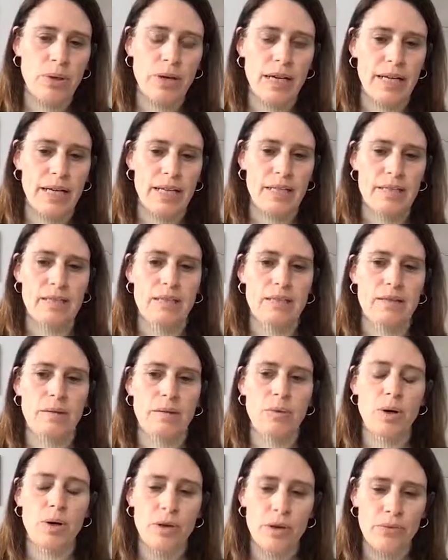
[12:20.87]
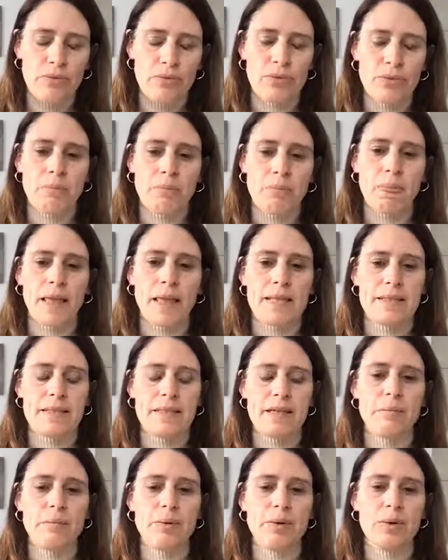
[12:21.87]
lines, more often,
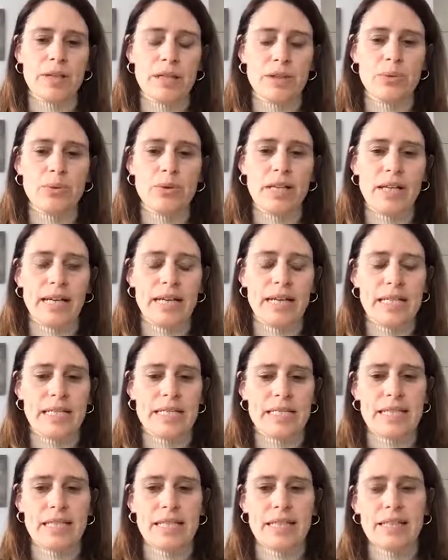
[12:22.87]
more than 2 lines